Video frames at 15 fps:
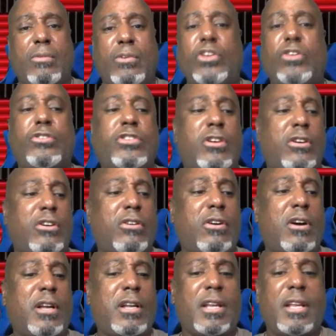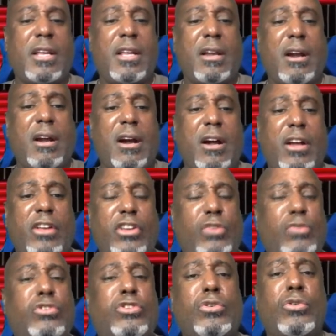When you turn on
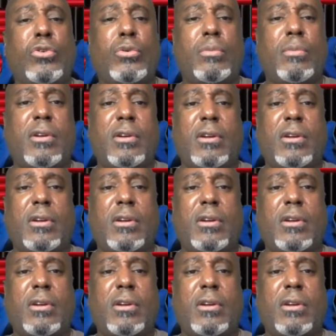YouTube,